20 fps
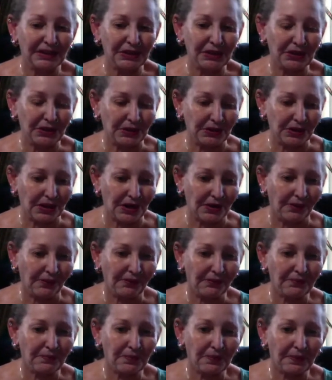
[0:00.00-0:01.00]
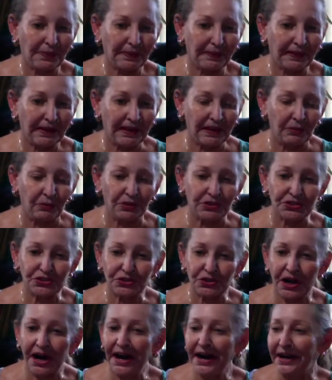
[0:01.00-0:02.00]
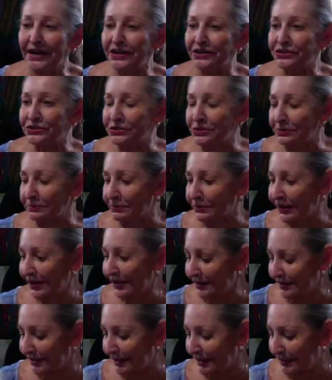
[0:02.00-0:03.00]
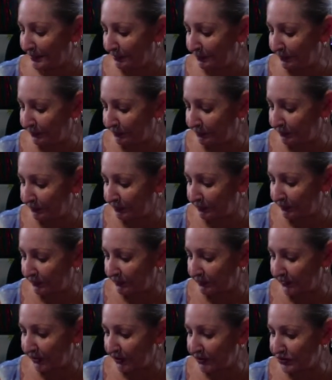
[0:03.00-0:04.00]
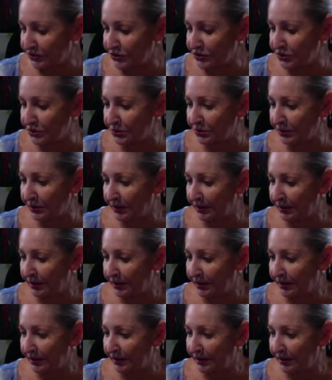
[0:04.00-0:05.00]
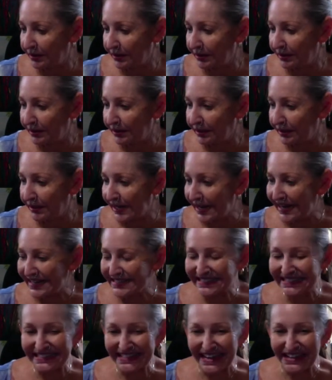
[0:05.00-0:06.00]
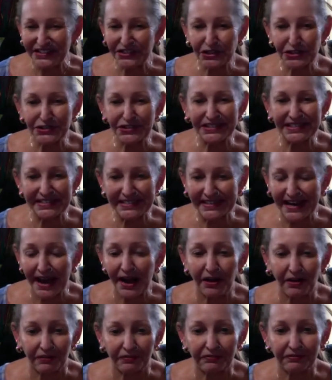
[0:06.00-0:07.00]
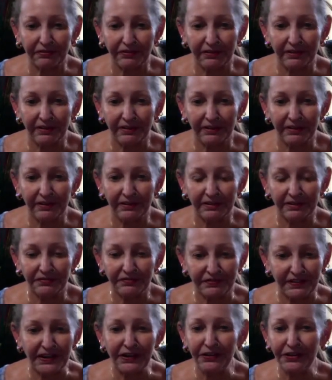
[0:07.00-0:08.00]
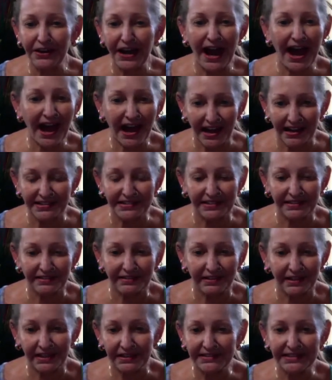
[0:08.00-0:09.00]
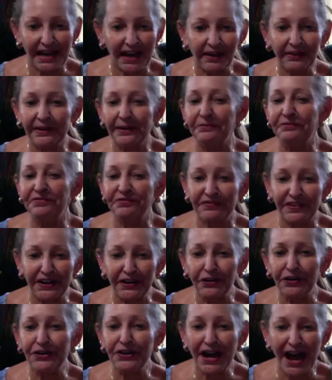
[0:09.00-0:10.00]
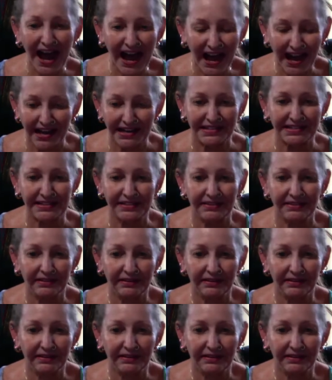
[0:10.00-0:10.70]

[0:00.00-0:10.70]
He was trying to bring them to a centered self. Fear not. He'd tell them, fear not.